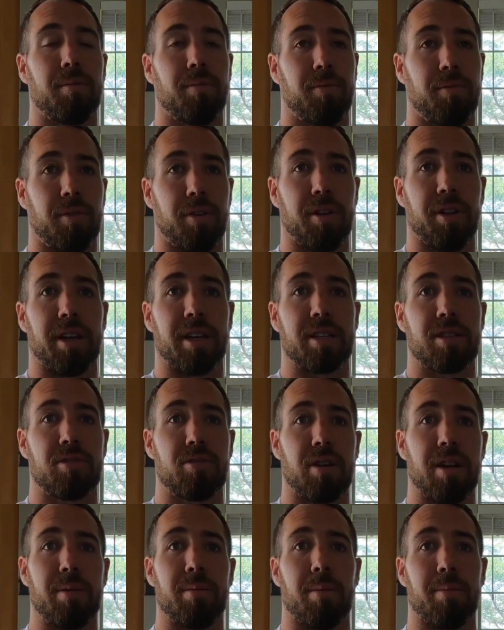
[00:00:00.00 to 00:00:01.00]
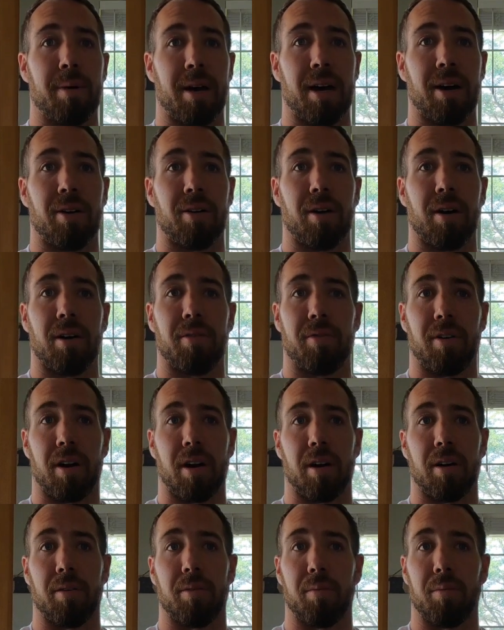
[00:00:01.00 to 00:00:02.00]
for the extreme amount of
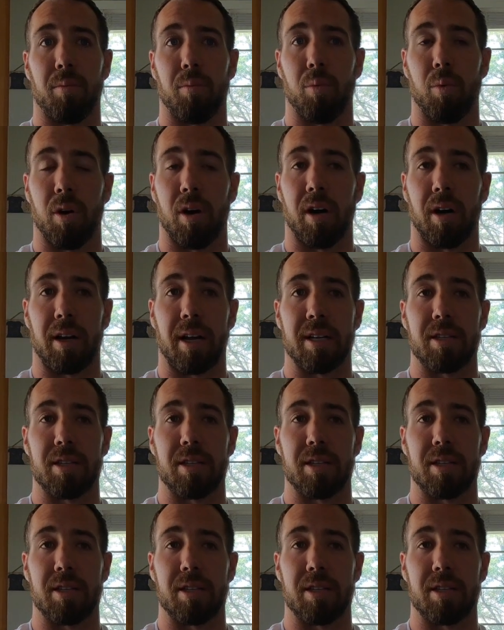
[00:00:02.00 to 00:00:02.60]
our work.